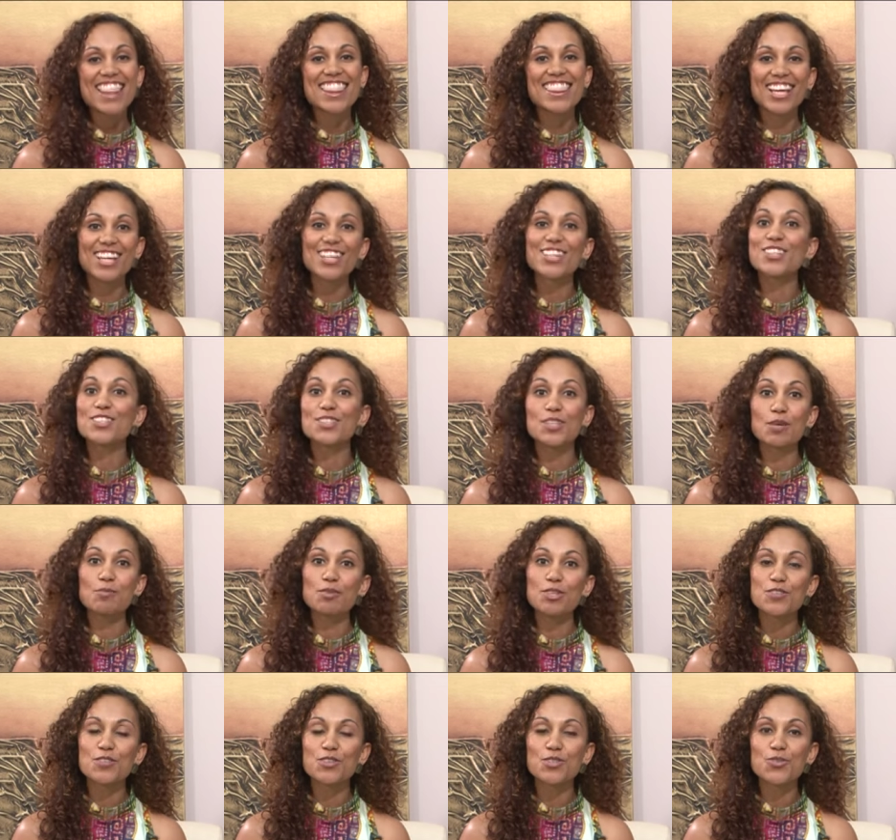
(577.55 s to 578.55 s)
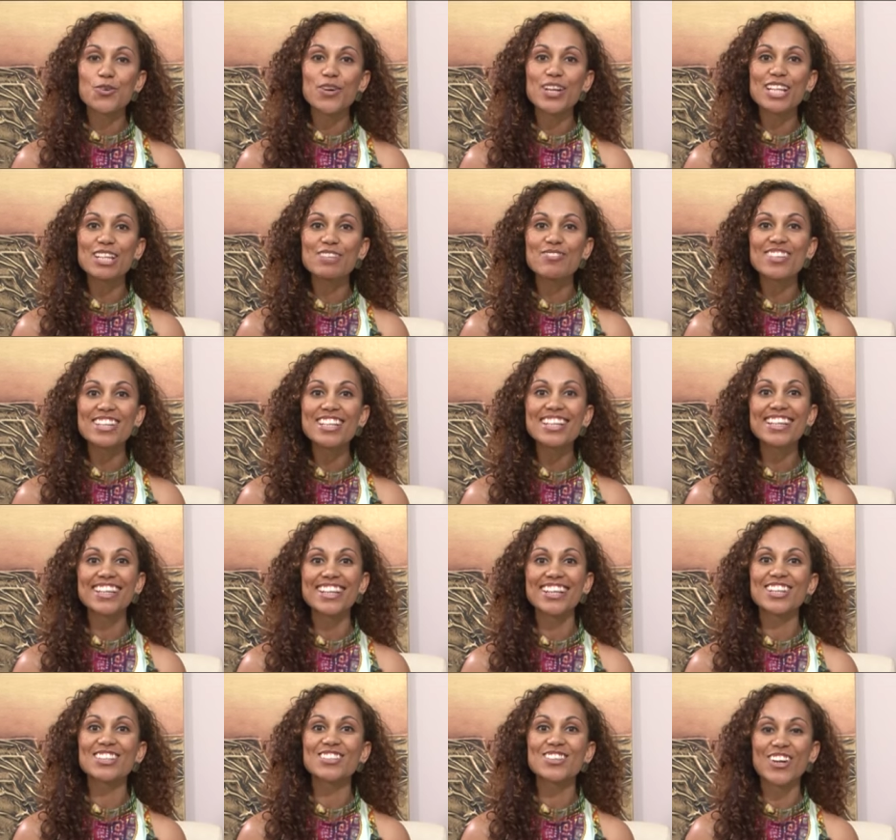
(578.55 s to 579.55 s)
Thank you so much for joining me
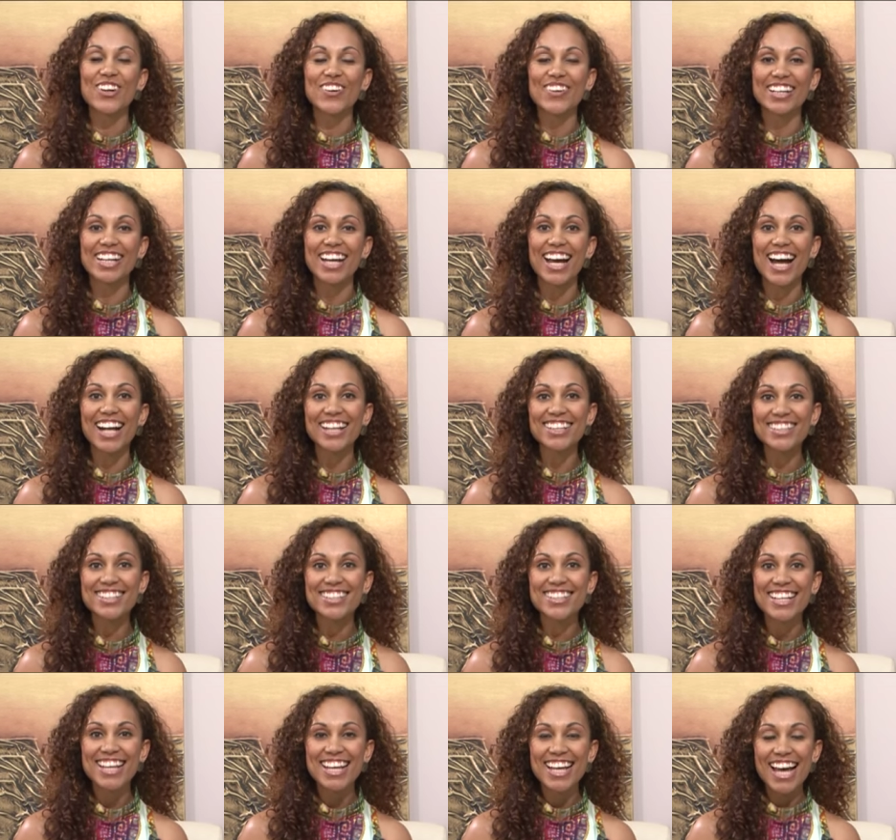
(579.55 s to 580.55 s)
here in Going Health.